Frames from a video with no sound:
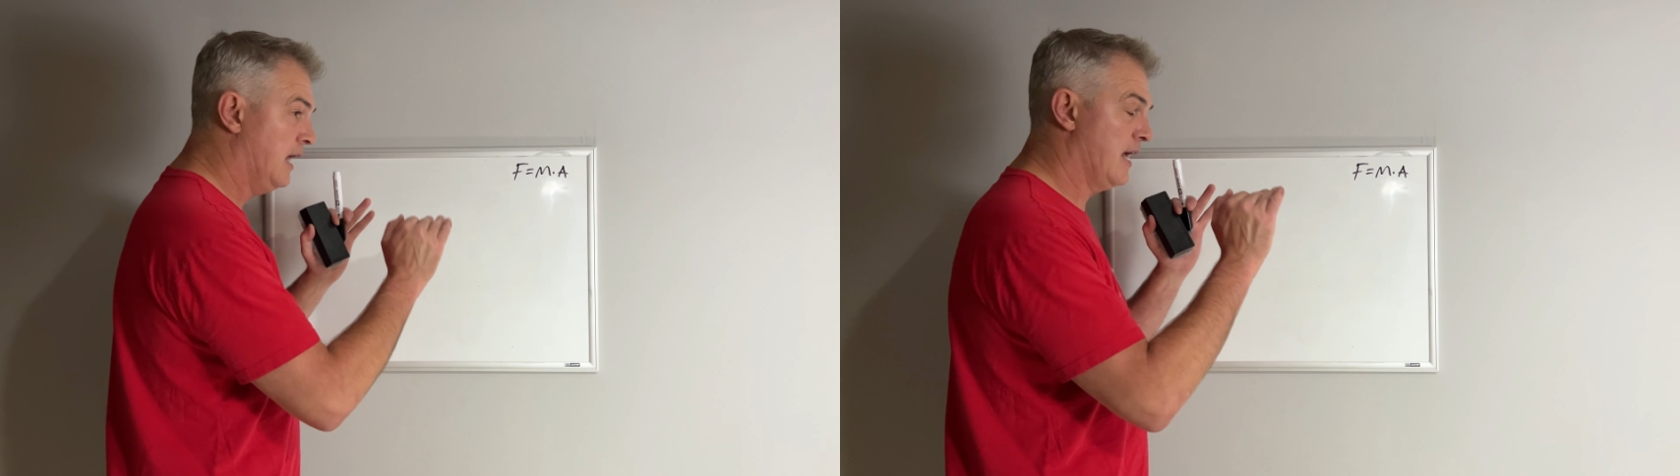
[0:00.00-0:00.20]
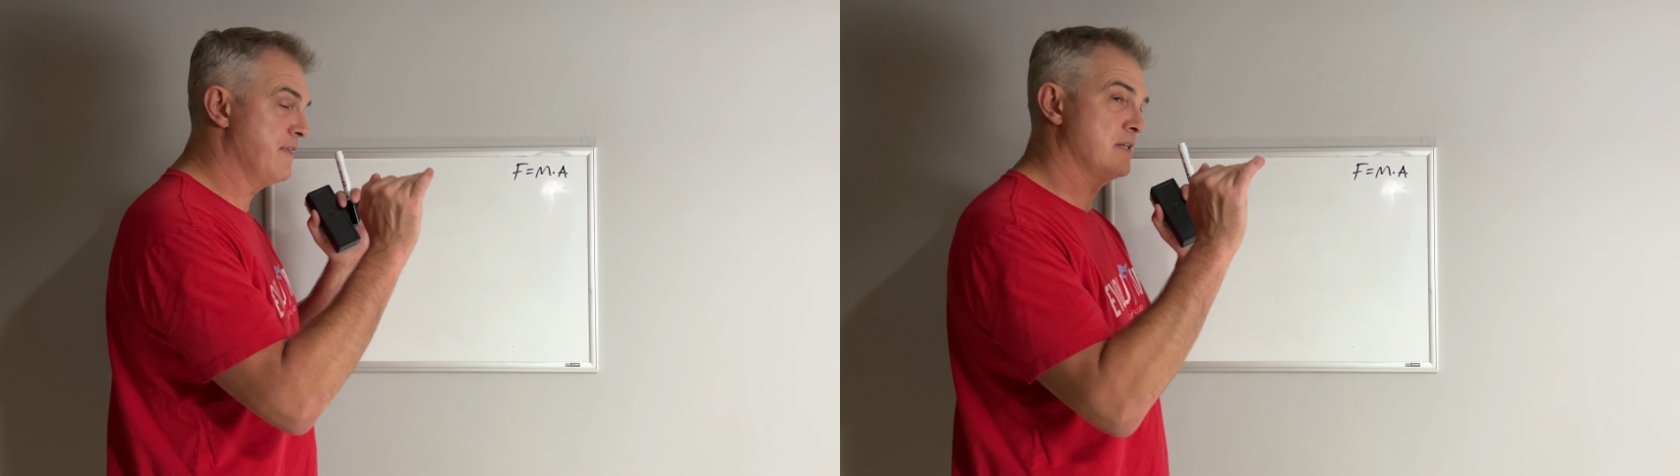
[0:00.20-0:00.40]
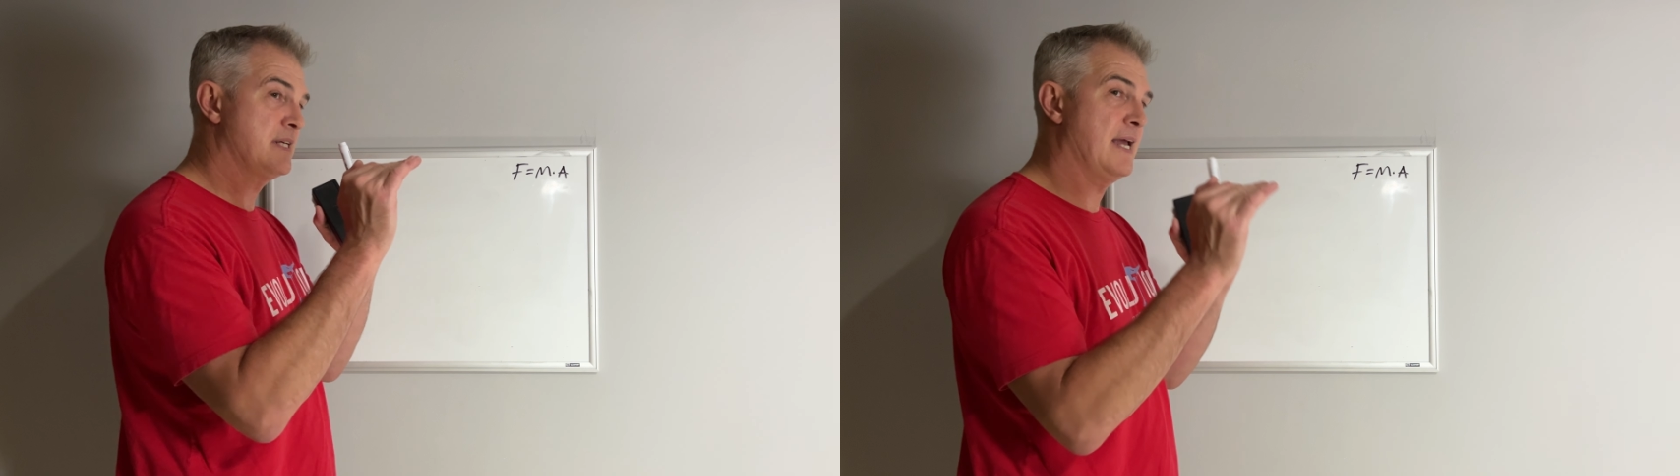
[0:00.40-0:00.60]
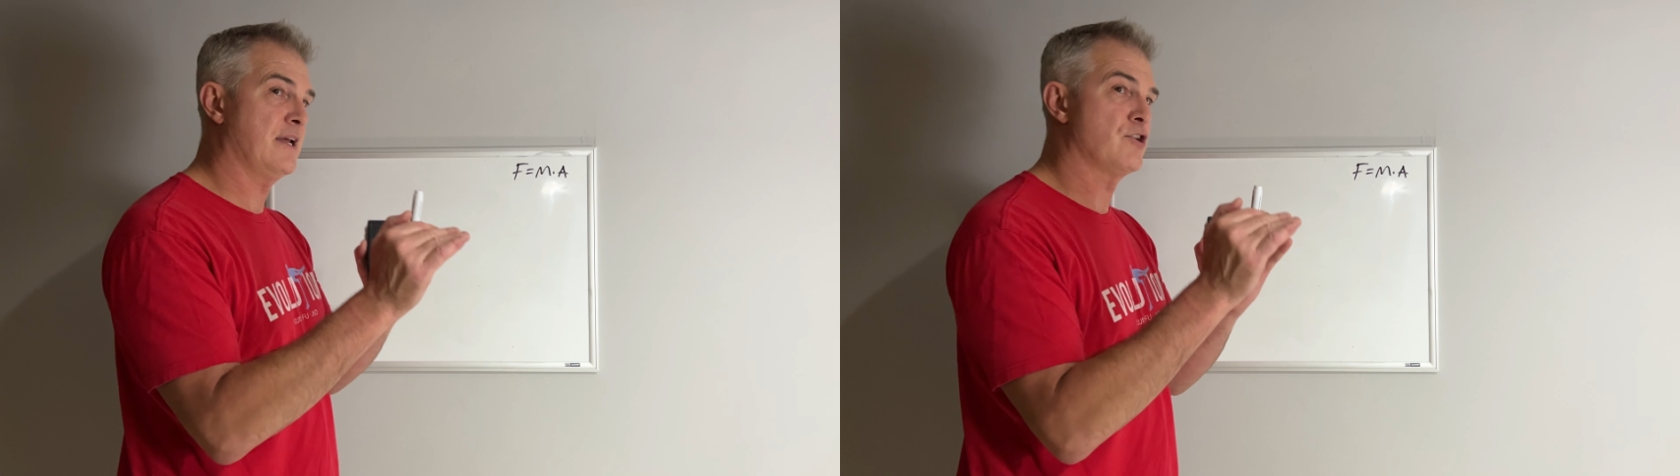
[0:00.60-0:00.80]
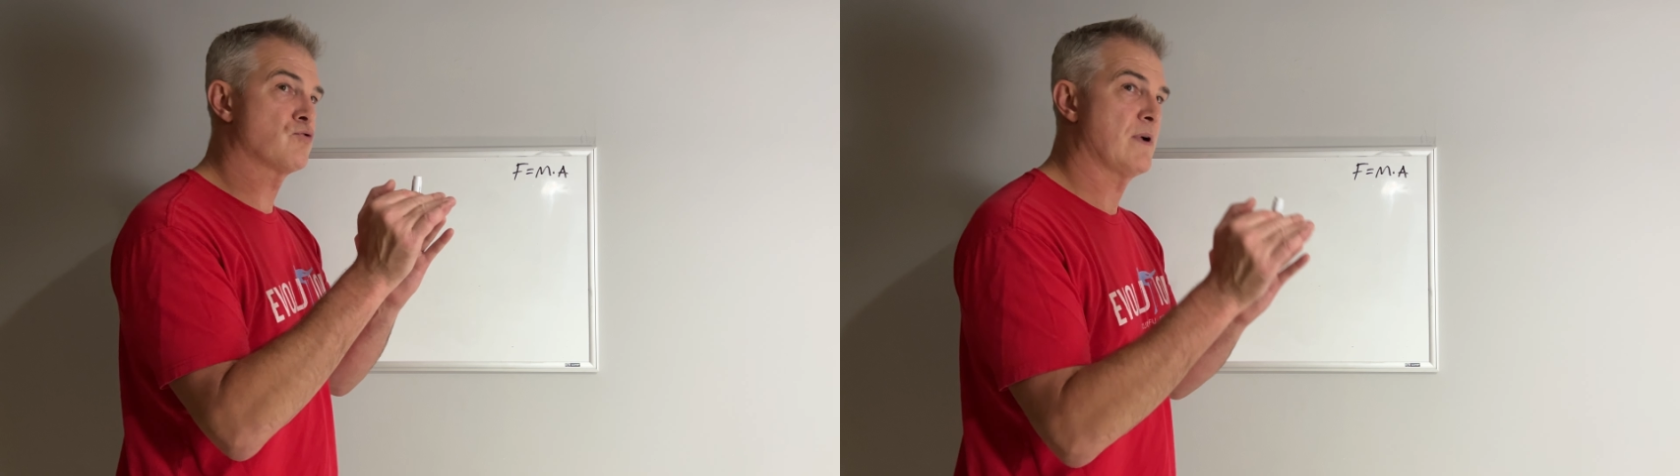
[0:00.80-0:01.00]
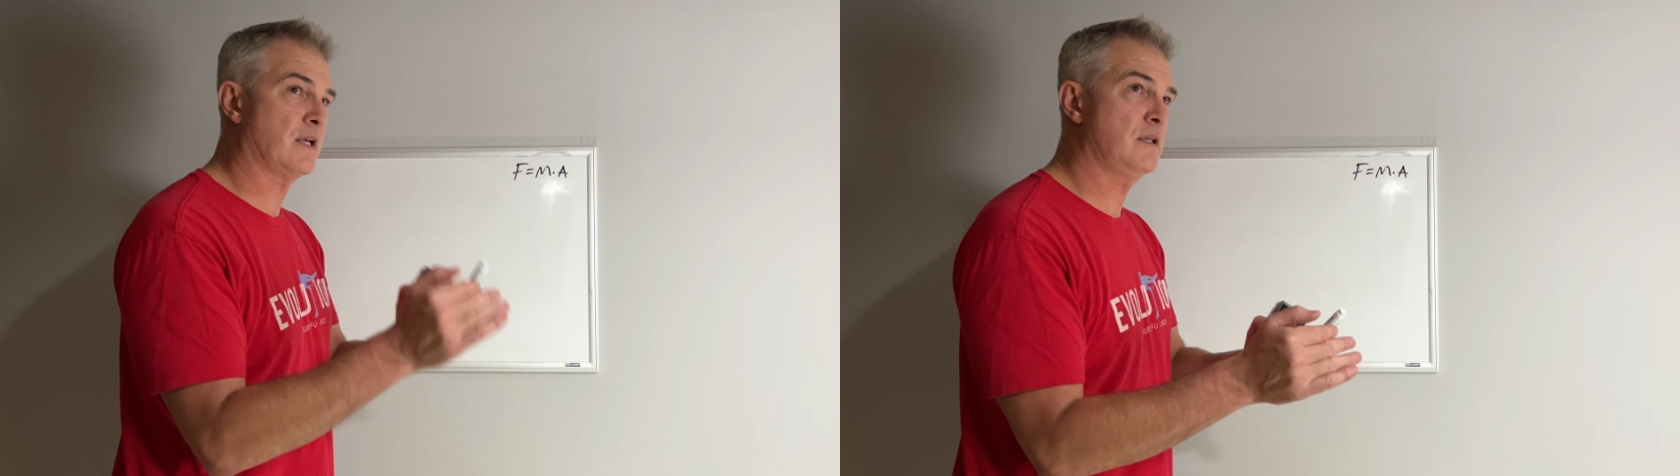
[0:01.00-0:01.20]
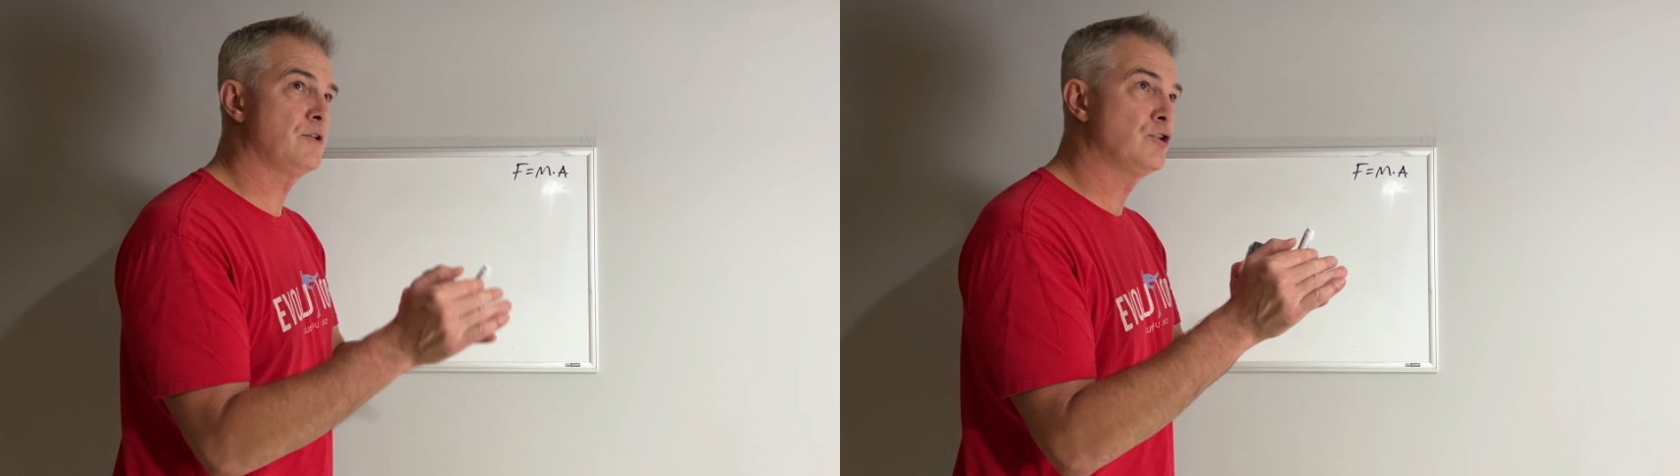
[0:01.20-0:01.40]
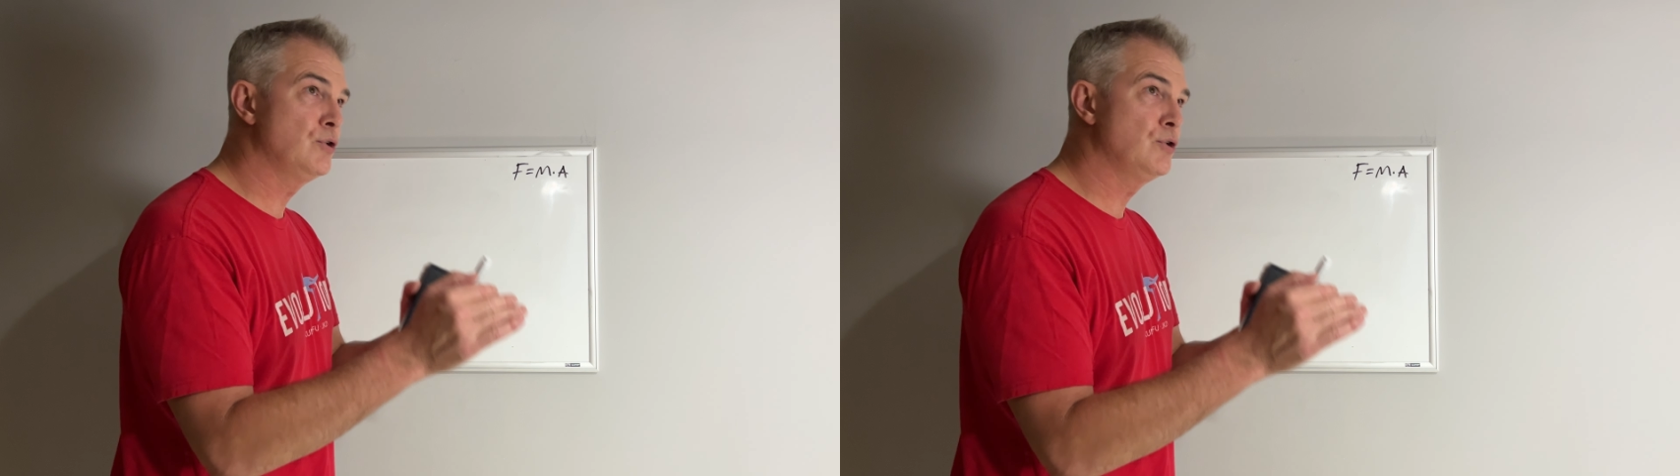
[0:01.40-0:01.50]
and then take it directly